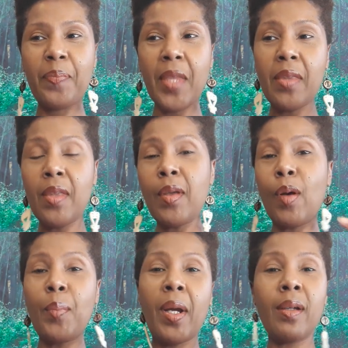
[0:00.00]
and that there are
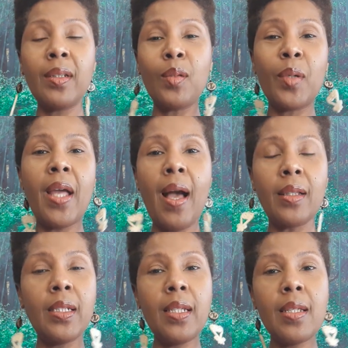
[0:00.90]
parallel
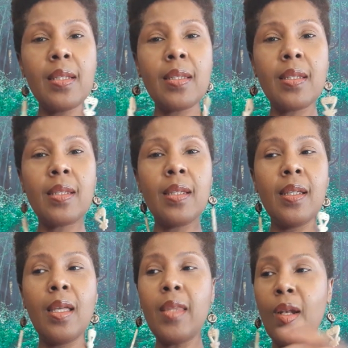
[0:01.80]
realities
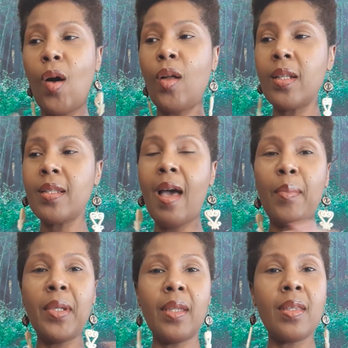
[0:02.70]
and that all is
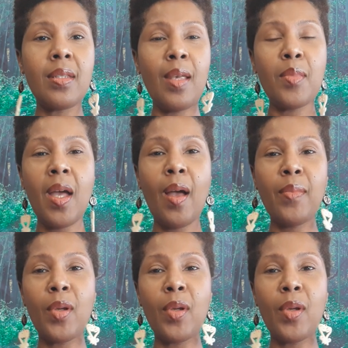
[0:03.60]
happening at the same time.